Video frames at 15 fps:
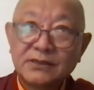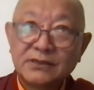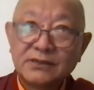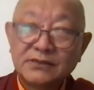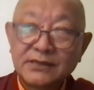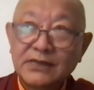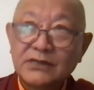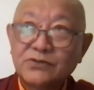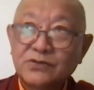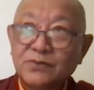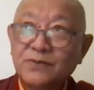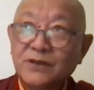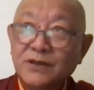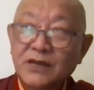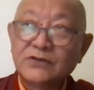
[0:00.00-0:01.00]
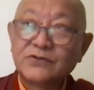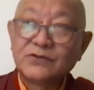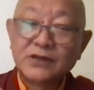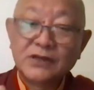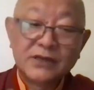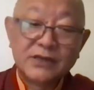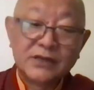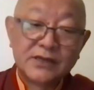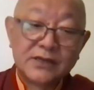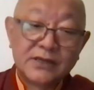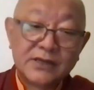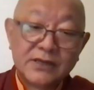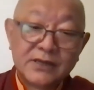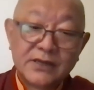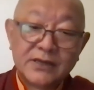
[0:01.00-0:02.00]
said to be actually
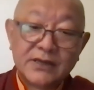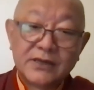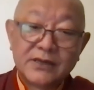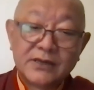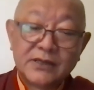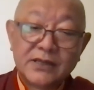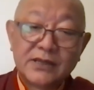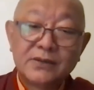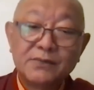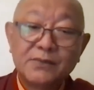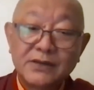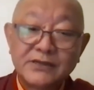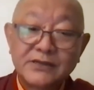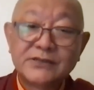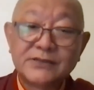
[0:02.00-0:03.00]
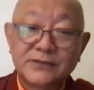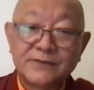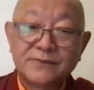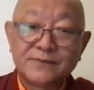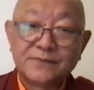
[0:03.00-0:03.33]
like medicine,